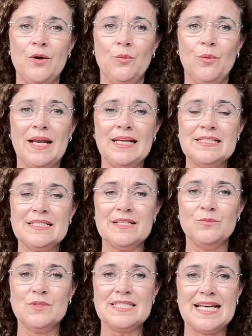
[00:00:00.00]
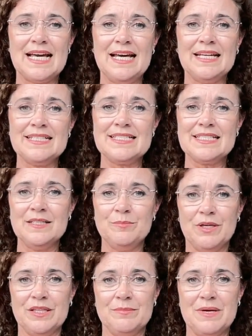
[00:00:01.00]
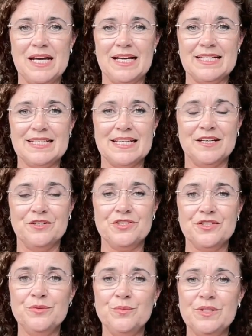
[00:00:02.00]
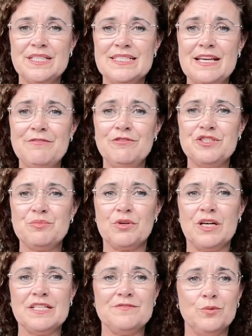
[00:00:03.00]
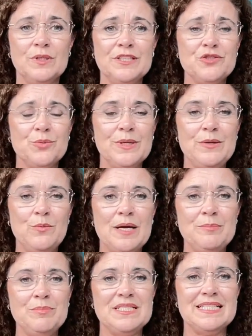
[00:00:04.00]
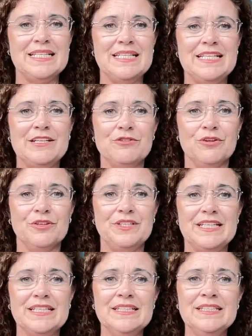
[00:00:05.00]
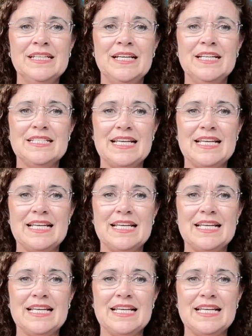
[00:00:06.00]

Wellington was the hardest hit by the market downturn, with its average price falling 21% year on year to